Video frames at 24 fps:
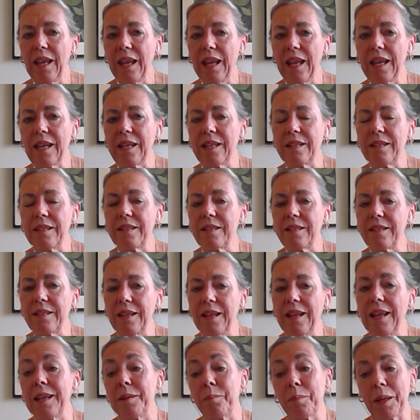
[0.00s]
and
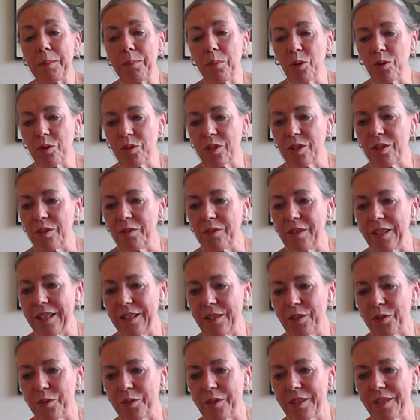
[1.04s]
and my personal
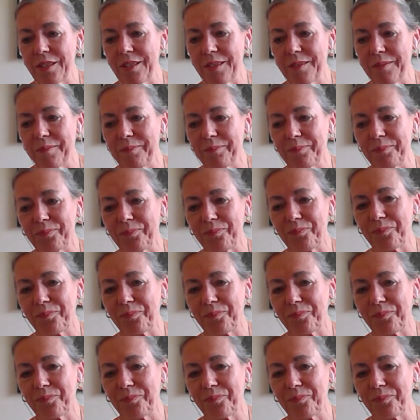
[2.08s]
interests.